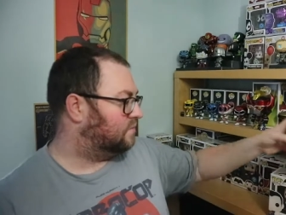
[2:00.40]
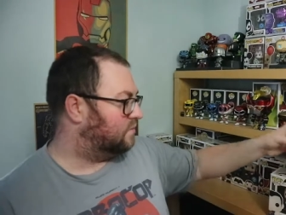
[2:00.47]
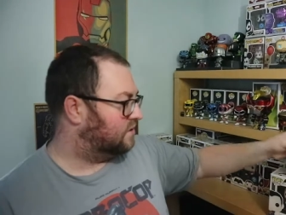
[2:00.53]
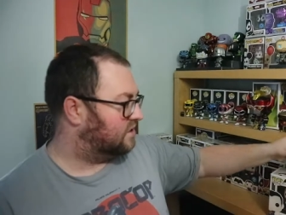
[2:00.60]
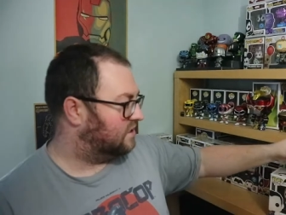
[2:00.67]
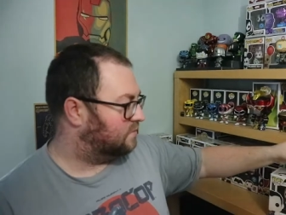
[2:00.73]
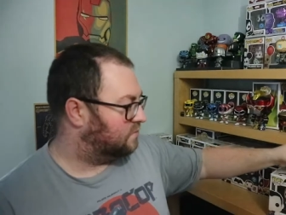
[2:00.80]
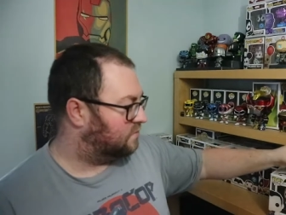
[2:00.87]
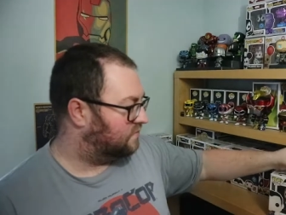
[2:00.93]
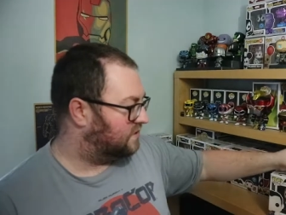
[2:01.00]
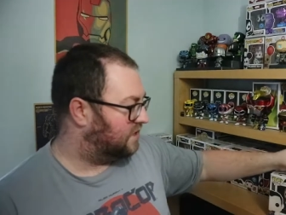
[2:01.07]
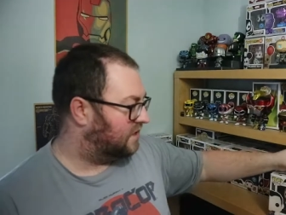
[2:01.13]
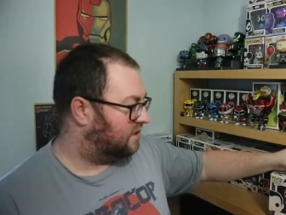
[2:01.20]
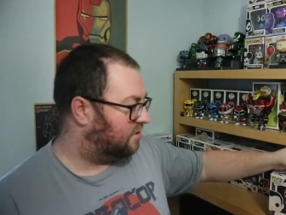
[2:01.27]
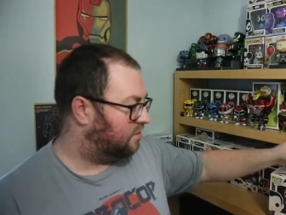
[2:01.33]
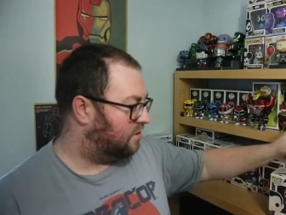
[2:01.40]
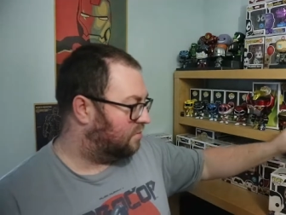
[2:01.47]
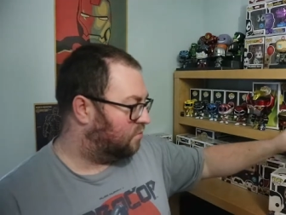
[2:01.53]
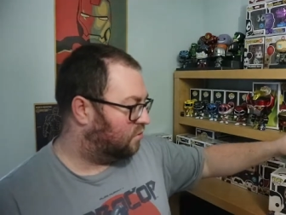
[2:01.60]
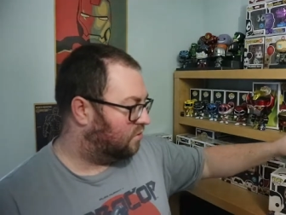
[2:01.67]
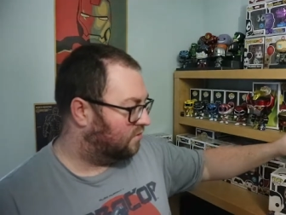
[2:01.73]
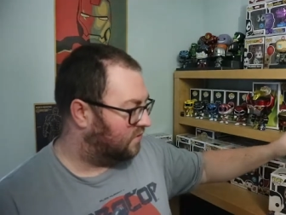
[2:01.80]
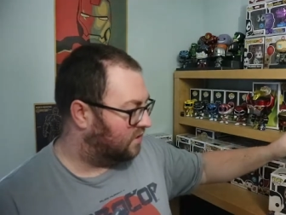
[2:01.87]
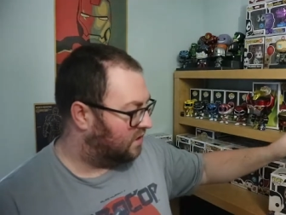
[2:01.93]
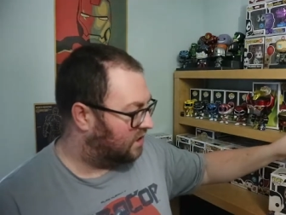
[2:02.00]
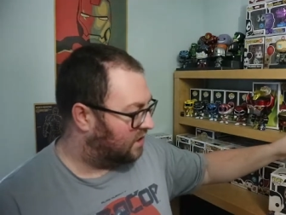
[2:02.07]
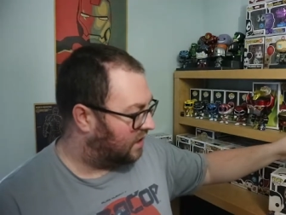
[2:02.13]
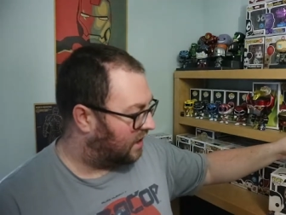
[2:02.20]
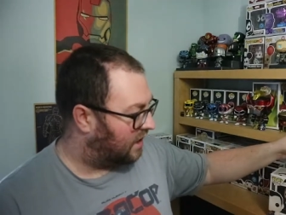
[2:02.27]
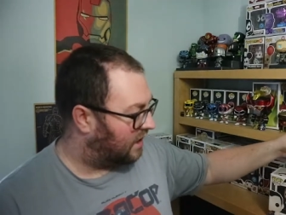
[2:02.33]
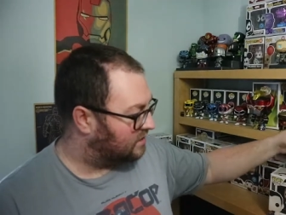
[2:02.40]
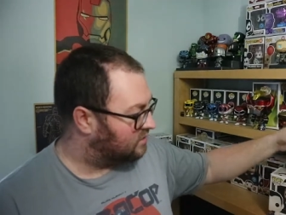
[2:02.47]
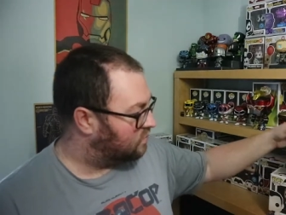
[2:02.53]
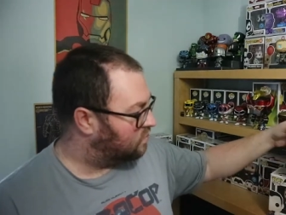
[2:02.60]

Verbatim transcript: this one seems to have taken a bit more of a, a